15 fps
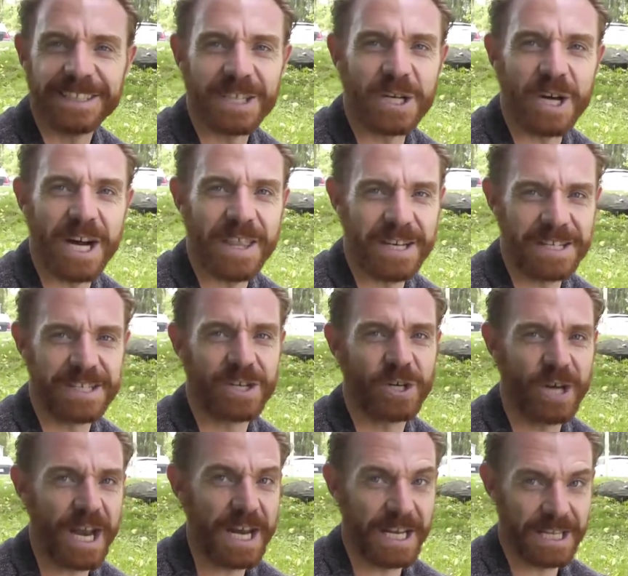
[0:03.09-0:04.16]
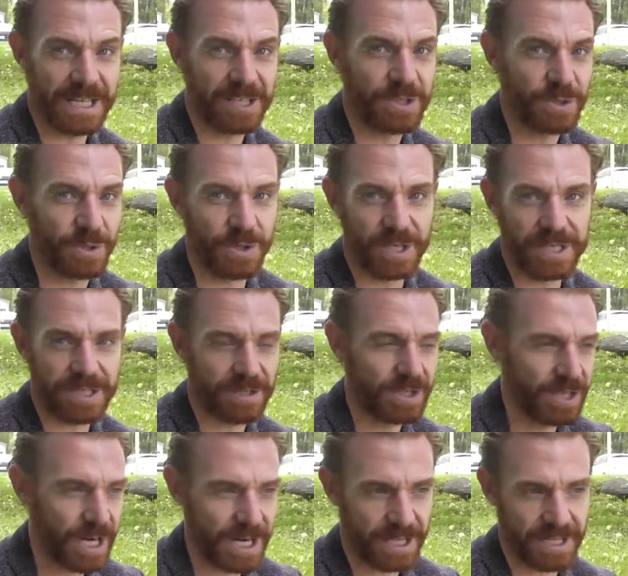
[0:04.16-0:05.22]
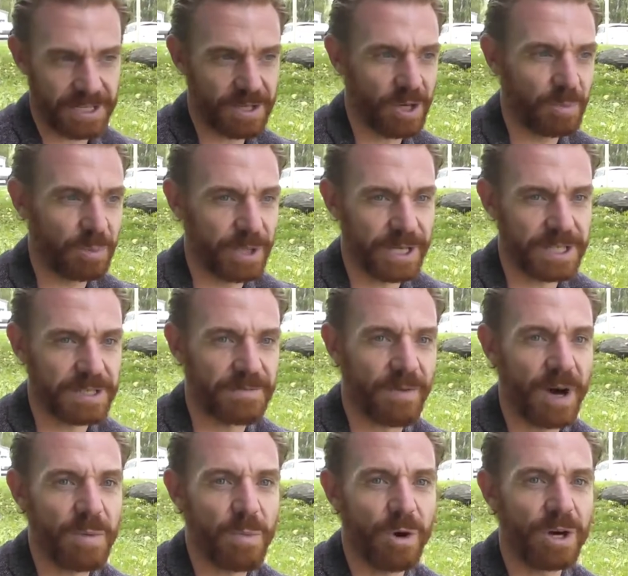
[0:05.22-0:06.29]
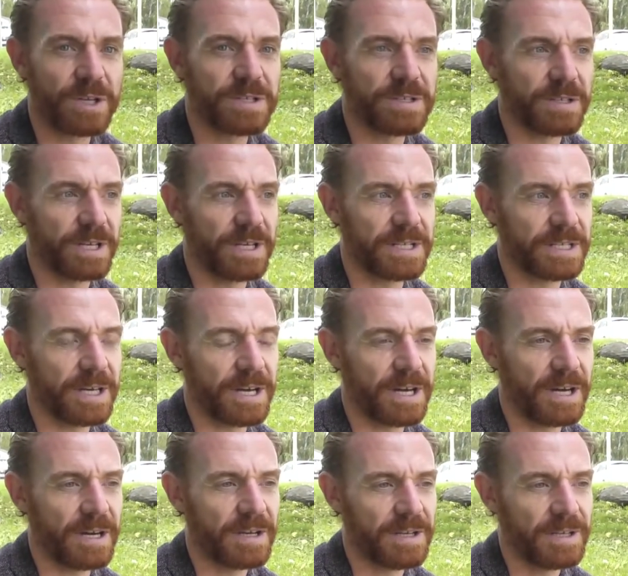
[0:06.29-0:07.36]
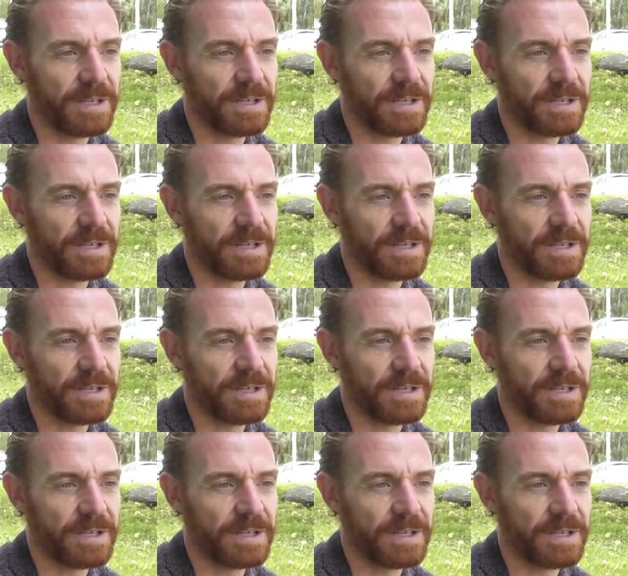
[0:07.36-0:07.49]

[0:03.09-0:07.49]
The guy that is creating these stories and creating these complex frameworks that are